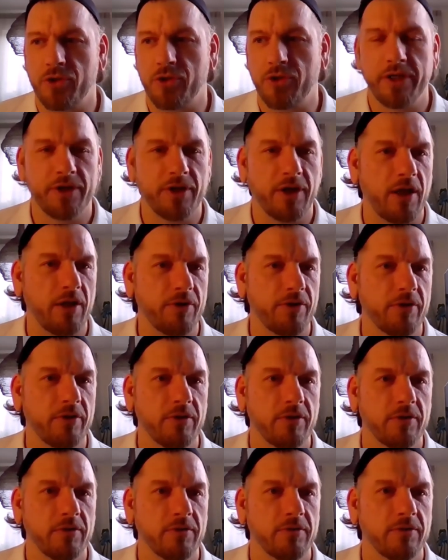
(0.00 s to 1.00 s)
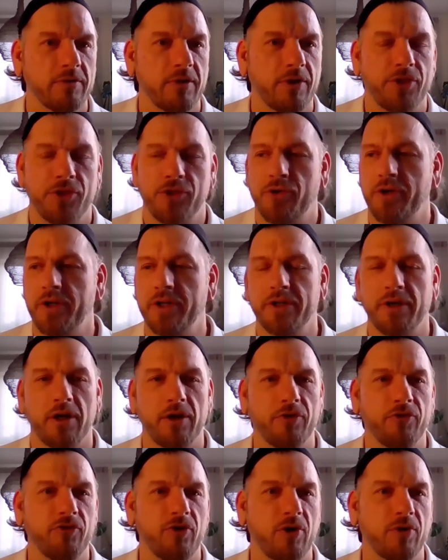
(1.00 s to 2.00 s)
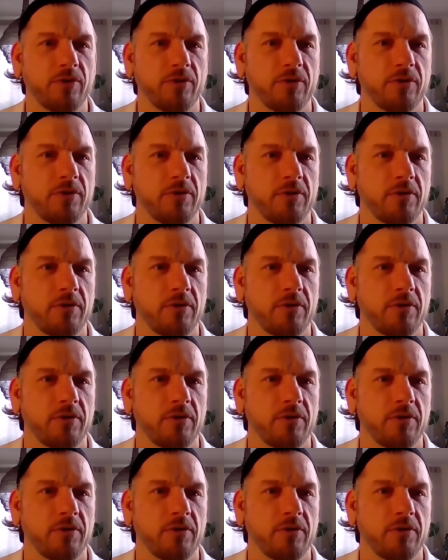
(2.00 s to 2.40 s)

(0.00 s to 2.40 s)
a $30 phone.